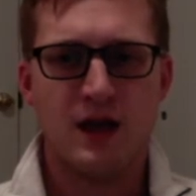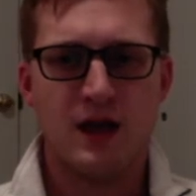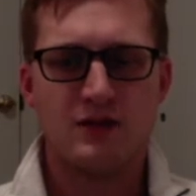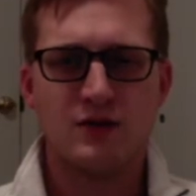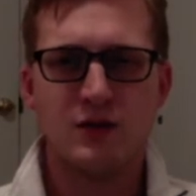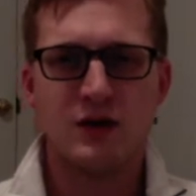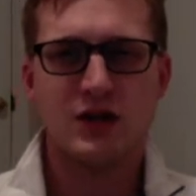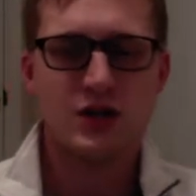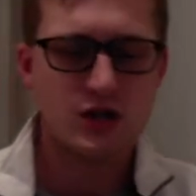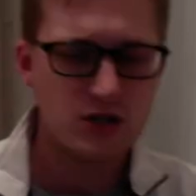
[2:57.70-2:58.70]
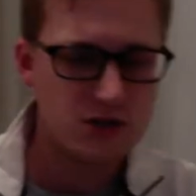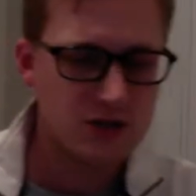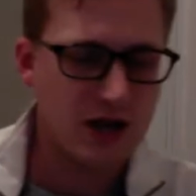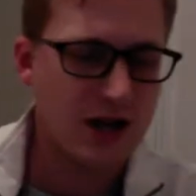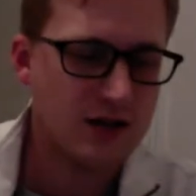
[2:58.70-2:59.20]
And so, what I want to encourage you
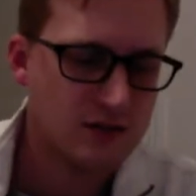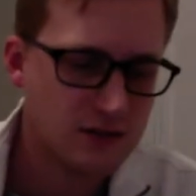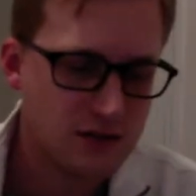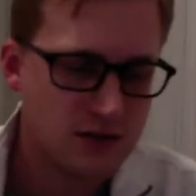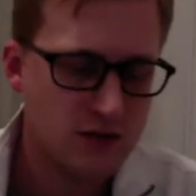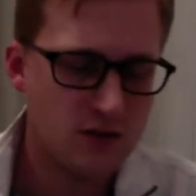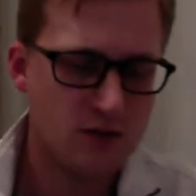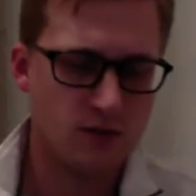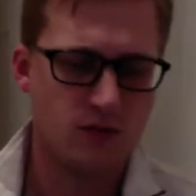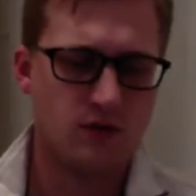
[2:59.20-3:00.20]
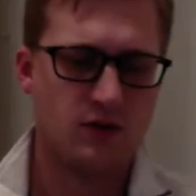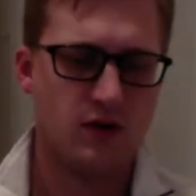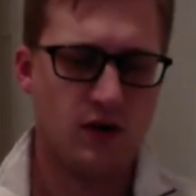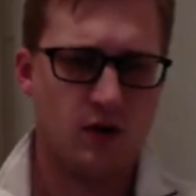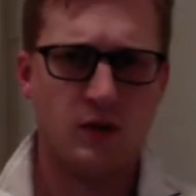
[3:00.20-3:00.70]
guys to do,
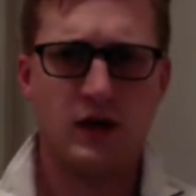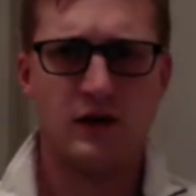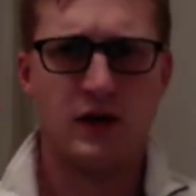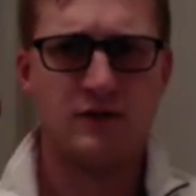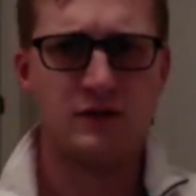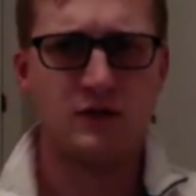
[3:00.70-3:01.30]
if you